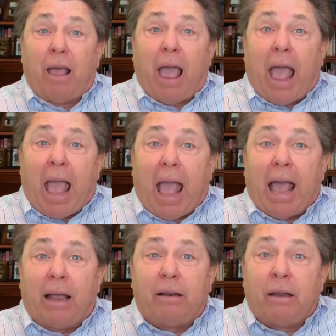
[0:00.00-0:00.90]

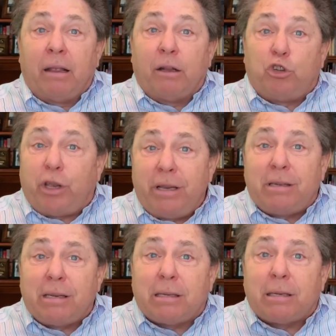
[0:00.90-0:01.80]
And
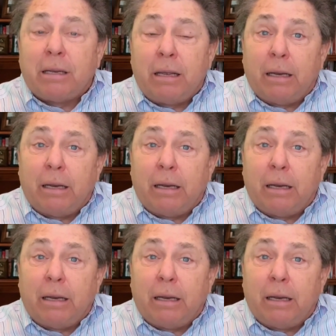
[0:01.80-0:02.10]
Jesus